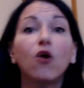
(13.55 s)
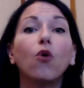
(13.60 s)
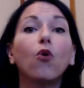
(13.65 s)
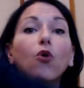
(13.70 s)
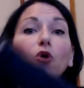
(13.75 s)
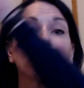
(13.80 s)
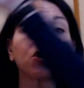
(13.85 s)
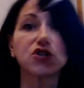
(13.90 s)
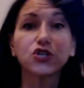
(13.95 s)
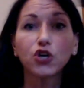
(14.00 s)

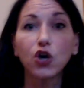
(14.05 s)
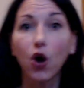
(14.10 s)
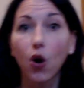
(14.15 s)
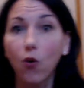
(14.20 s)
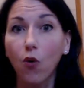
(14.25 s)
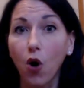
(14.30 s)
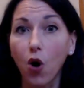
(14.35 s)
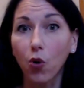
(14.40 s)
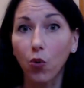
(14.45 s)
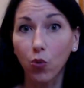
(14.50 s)
or to
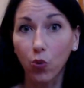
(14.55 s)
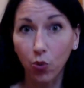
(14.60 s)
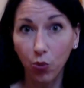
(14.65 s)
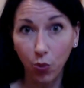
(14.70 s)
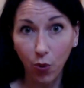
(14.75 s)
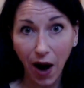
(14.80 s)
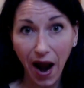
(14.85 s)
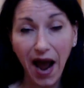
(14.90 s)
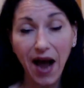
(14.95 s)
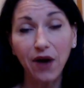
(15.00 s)
go
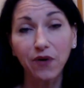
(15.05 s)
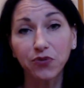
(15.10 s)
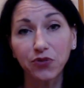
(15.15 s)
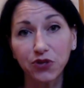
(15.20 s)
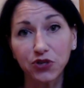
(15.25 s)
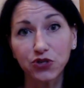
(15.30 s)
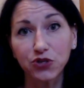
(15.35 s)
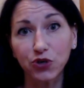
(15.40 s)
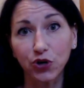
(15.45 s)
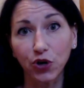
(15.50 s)
around
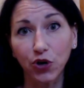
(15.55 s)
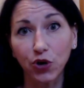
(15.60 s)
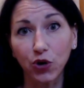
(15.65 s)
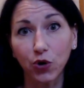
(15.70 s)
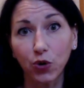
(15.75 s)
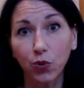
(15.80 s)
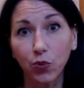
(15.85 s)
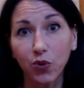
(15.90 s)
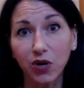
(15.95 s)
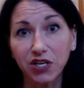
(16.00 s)
the
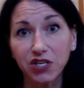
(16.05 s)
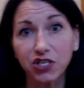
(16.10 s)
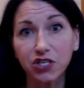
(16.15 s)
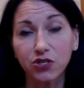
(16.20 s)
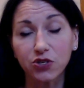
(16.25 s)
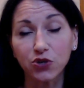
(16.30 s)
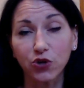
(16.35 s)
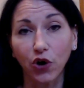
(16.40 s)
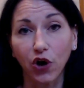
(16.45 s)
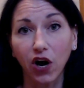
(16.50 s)
circle, which is
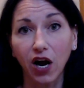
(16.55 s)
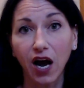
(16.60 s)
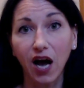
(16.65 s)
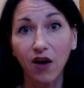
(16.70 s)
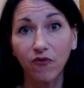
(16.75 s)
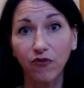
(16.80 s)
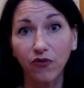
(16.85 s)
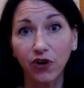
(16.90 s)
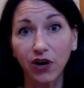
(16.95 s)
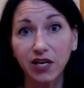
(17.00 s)

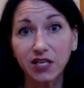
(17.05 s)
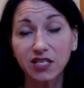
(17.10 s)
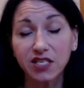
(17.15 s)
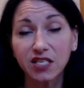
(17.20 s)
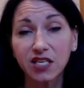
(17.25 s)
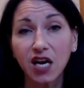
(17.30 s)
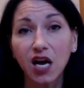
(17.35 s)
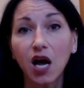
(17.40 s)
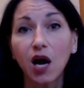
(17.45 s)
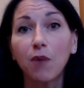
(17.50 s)

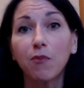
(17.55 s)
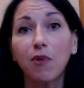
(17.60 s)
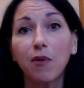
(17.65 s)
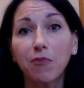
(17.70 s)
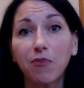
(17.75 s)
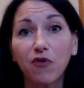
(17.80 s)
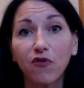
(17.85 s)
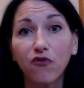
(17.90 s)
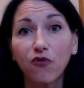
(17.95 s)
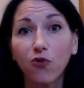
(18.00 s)
circumference.
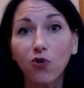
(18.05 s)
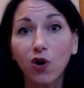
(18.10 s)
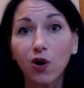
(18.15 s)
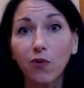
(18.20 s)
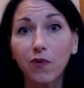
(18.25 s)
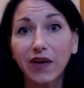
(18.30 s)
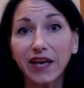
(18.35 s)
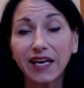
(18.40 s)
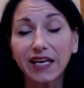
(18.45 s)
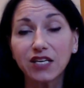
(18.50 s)
But before we can